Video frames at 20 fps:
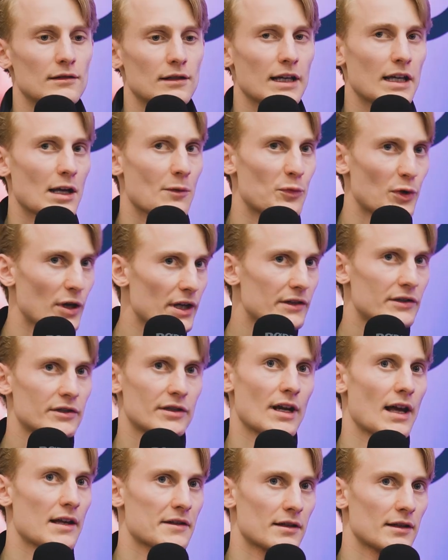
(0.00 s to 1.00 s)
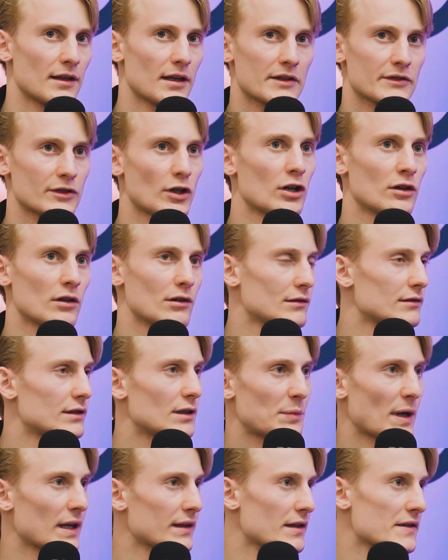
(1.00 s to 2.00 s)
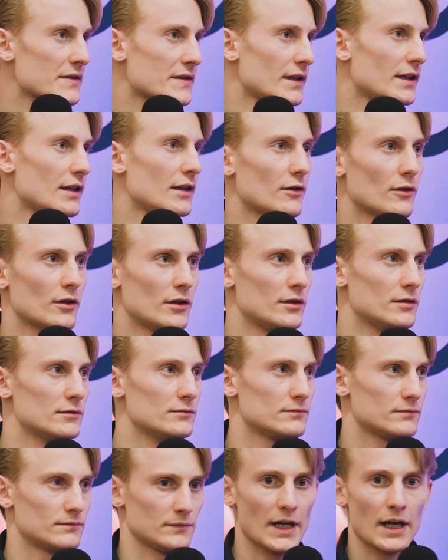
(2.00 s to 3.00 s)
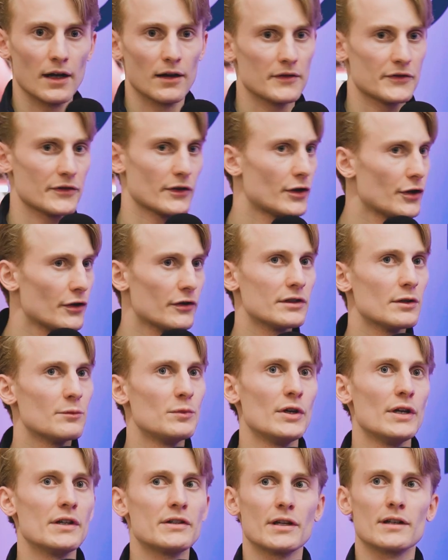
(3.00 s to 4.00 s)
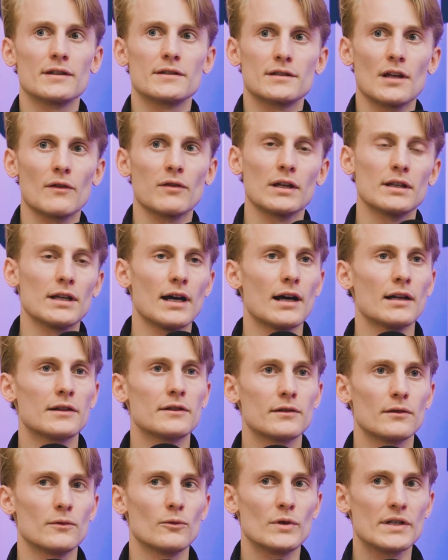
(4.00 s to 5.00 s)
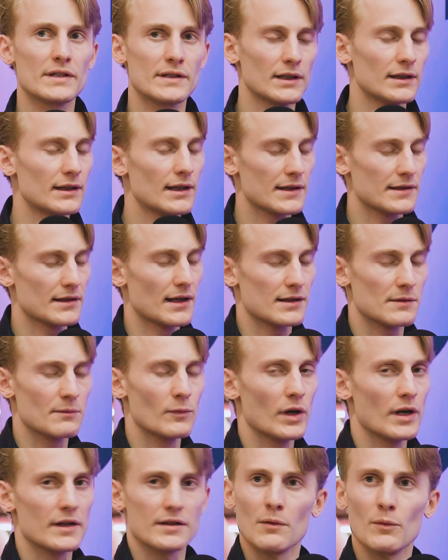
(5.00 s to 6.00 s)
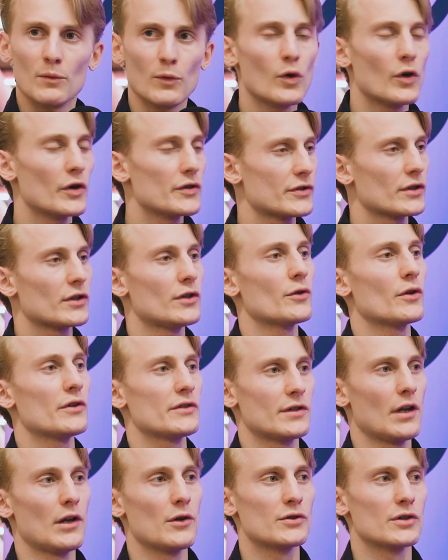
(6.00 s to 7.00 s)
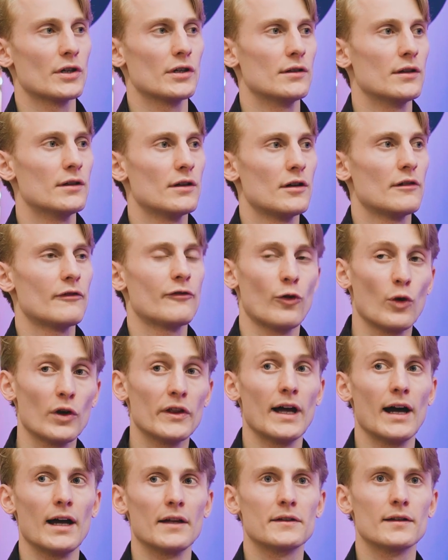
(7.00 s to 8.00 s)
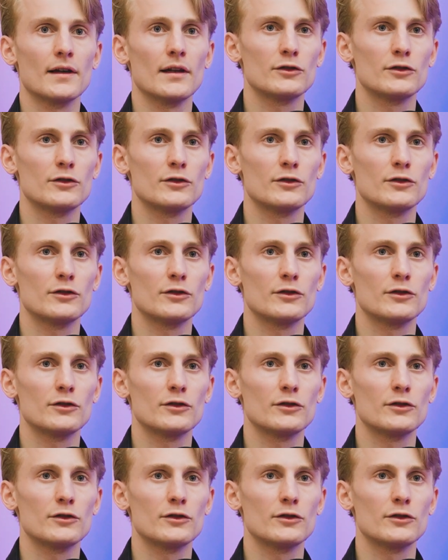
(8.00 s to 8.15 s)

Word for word: like a bridge as an external dependency or yeah, security as stuff like that, we see this as, as a more secure solution for that.